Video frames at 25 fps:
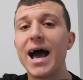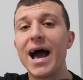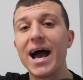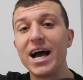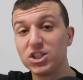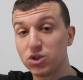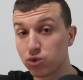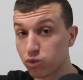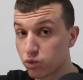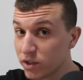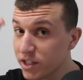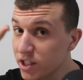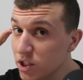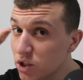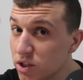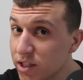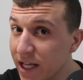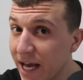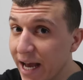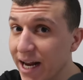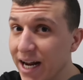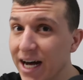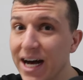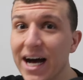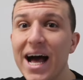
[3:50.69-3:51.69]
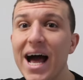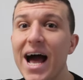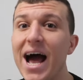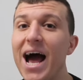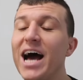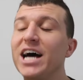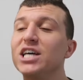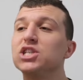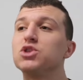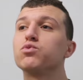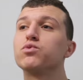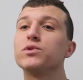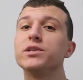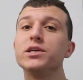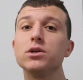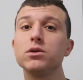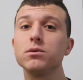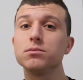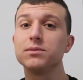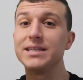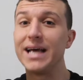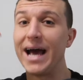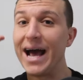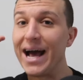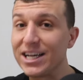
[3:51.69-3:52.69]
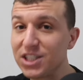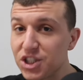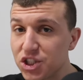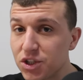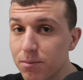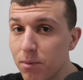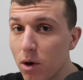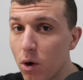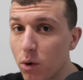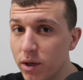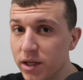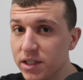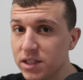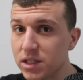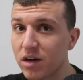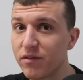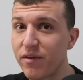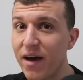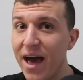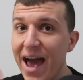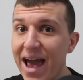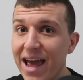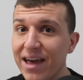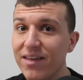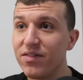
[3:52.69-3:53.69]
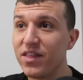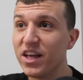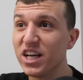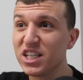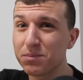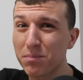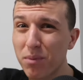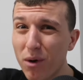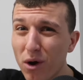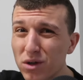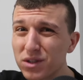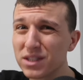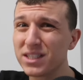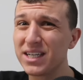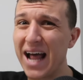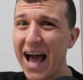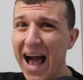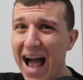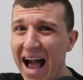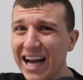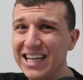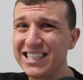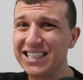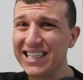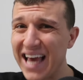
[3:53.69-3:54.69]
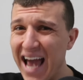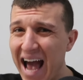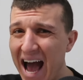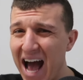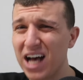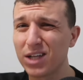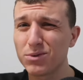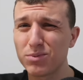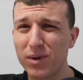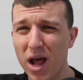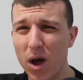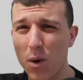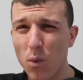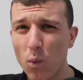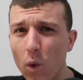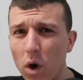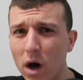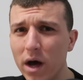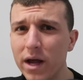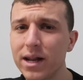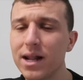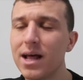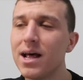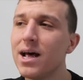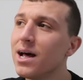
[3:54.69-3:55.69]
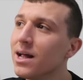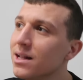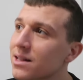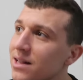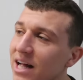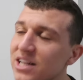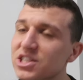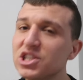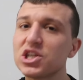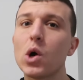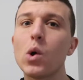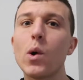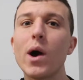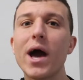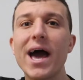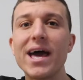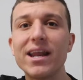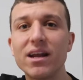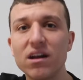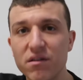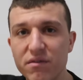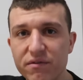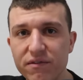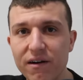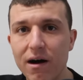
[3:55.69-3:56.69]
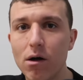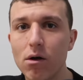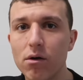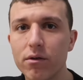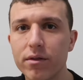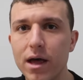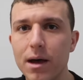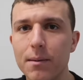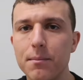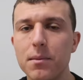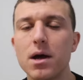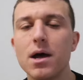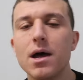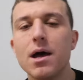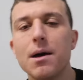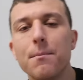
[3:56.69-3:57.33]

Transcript: has real data, has real testimonies of, hey, this person actually has what I want, let's go ahead and follow them.